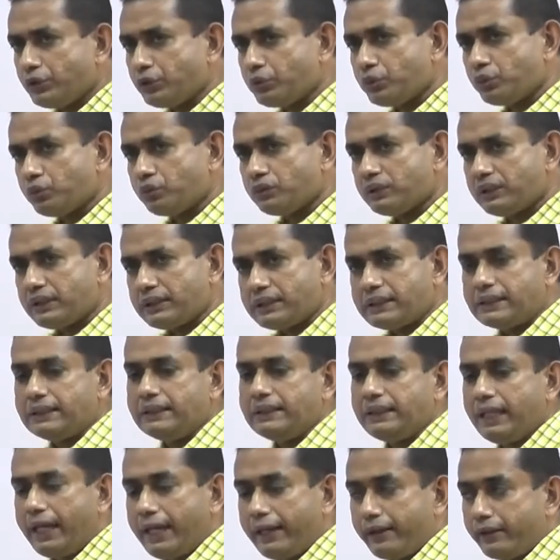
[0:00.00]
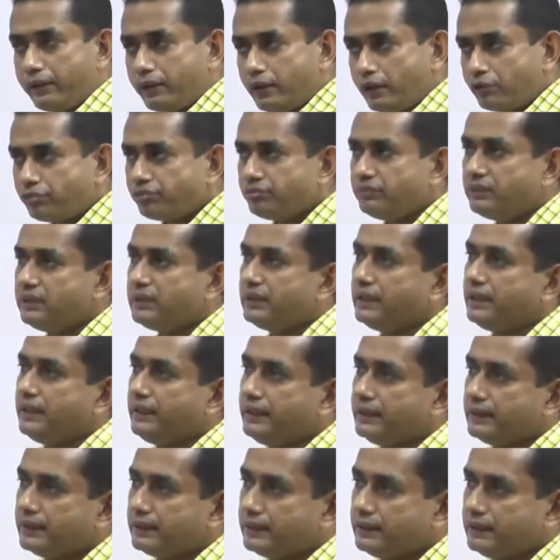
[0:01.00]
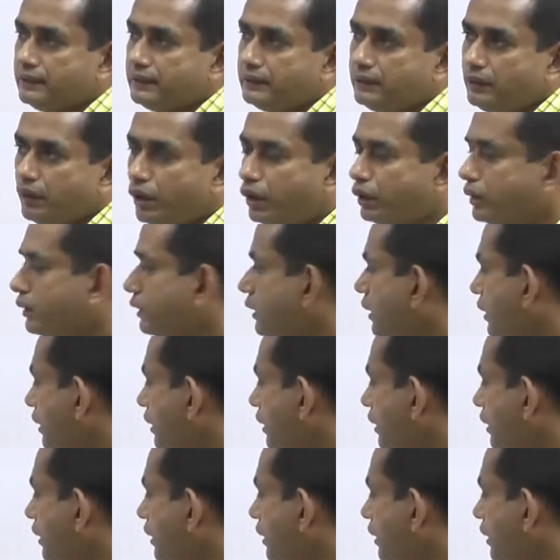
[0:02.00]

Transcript: towards the end of the year, on the